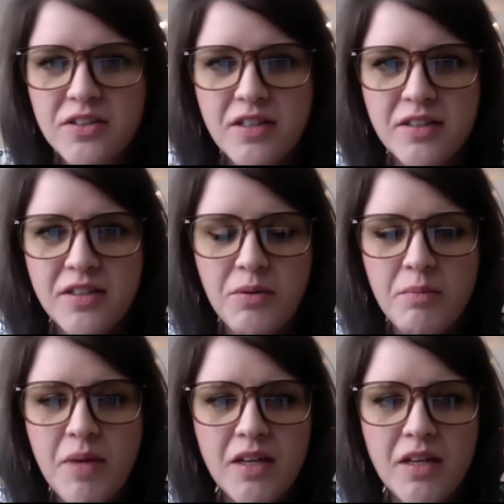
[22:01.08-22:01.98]
that they were
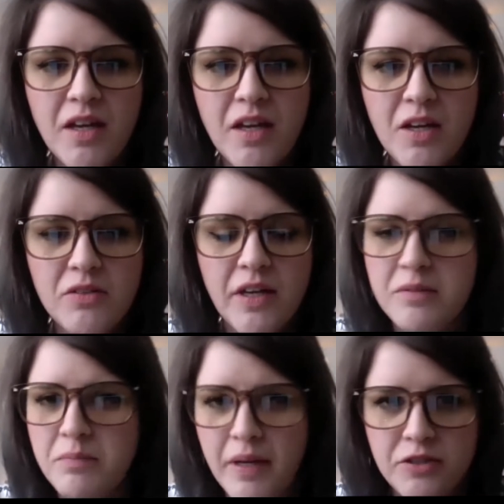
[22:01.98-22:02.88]
making,
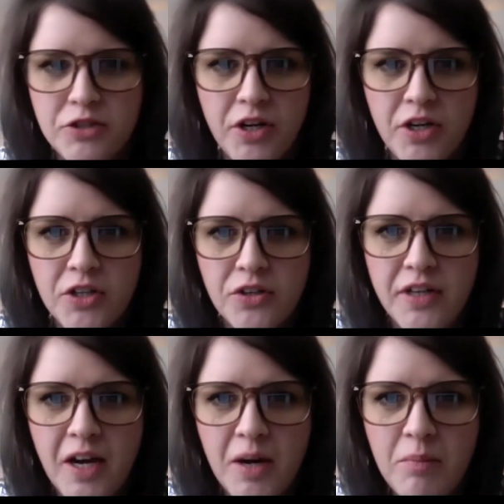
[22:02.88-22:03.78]
like by sharing your
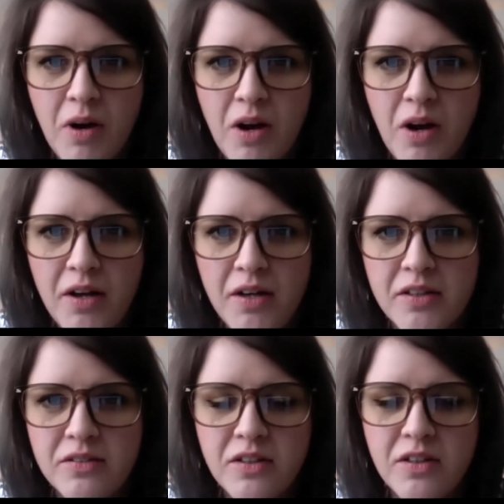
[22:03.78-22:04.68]
camera
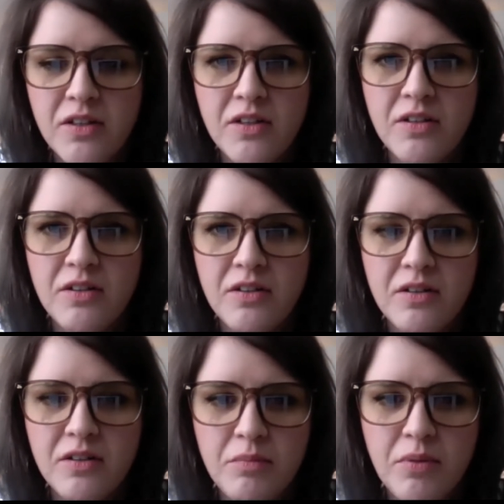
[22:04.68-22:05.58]
and
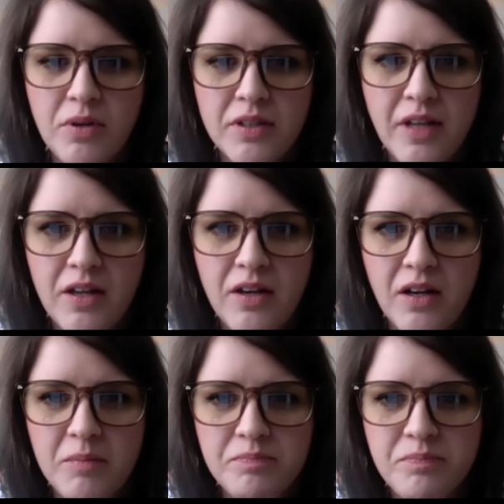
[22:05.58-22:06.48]
putting that
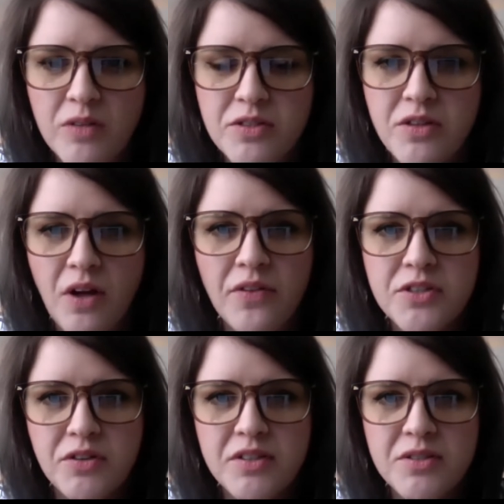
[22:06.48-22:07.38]
on the
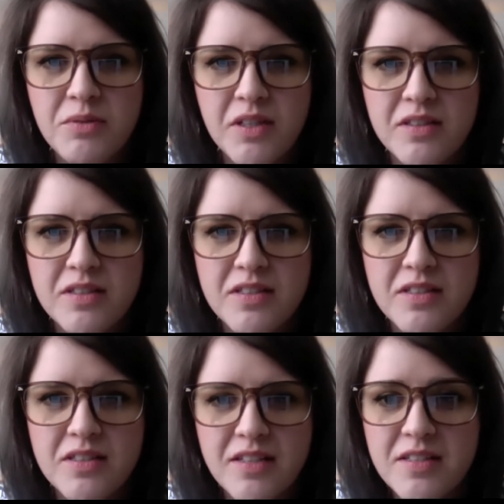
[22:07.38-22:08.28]
screen so we can
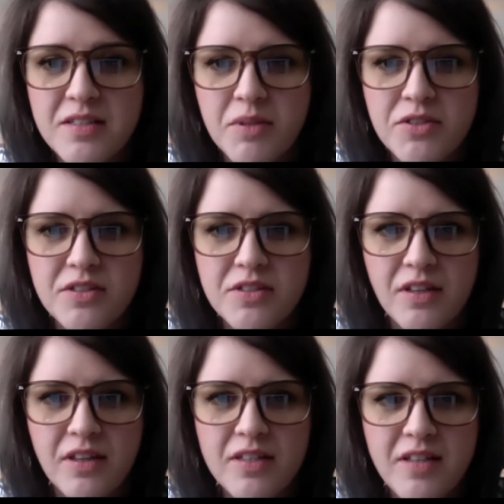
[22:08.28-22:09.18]
see? I see some
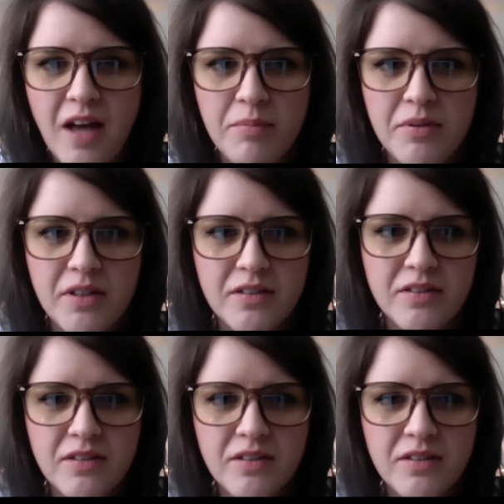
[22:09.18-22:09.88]
interesting things happening.